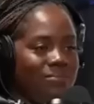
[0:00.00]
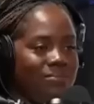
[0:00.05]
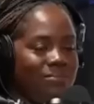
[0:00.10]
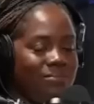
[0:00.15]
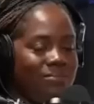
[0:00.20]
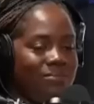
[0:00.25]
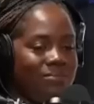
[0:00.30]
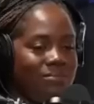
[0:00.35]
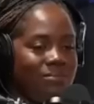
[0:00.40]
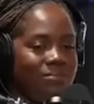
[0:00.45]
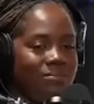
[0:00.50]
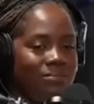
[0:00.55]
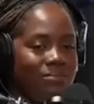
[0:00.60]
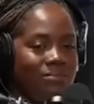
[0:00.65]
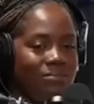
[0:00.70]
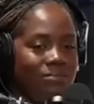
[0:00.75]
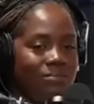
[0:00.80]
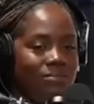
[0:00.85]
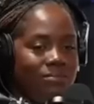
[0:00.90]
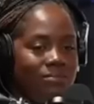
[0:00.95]

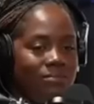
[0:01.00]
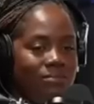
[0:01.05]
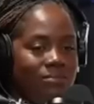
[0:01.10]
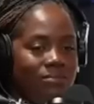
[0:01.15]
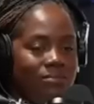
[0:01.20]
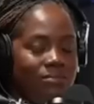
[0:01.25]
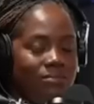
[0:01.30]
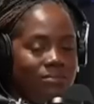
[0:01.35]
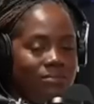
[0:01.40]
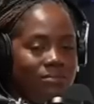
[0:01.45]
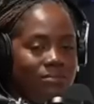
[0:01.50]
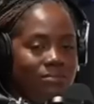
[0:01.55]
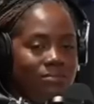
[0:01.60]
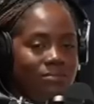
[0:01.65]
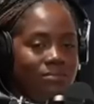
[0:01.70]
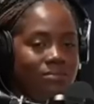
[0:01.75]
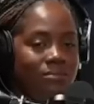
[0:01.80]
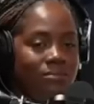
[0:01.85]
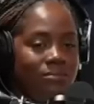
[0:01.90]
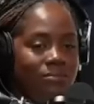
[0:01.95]

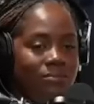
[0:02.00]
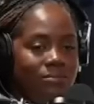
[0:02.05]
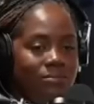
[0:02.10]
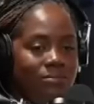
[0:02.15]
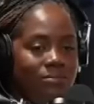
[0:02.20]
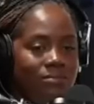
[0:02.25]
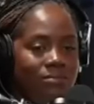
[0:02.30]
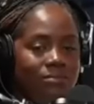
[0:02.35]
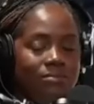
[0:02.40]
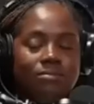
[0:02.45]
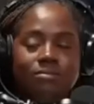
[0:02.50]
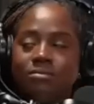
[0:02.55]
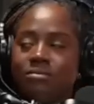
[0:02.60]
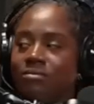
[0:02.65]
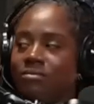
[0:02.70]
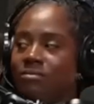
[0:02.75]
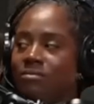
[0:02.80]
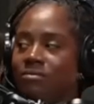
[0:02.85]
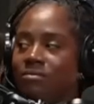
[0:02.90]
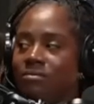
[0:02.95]

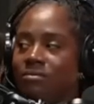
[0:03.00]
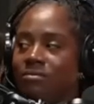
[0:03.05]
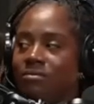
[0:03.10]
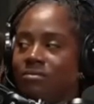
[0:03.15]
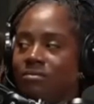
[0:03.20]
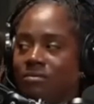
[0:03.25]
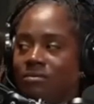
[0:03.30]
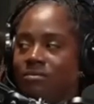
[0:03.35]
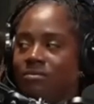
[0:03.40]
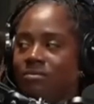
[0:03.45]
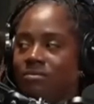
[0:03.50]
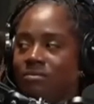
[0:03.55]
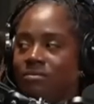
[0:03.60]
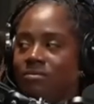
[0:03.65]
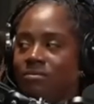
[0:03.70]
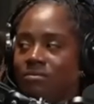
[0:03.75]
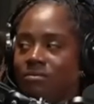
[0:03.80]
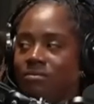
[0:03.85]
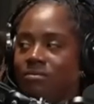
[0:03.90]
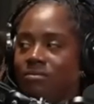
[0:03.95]

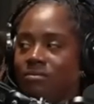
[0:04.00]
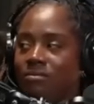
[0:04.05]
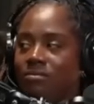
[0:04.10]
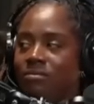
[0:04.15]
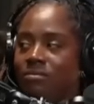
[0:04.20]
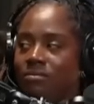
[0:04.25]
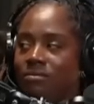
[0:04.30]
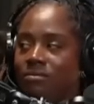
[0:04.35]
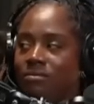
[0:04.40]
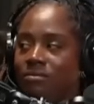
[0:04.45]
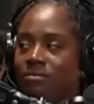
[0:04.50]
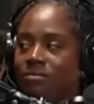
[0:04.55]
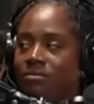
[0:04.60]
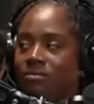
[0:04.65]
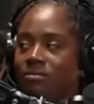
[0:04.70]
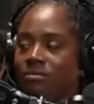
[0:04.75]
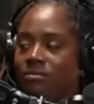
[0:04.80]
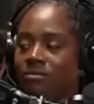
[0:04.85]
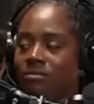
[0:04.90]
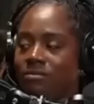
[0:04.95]

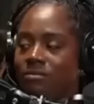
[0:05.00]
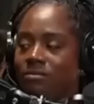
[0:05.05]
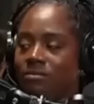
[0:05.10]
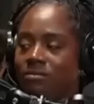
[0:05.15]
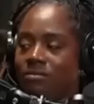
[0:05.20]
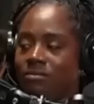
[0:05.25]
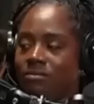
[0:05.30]
The person shown says nothing.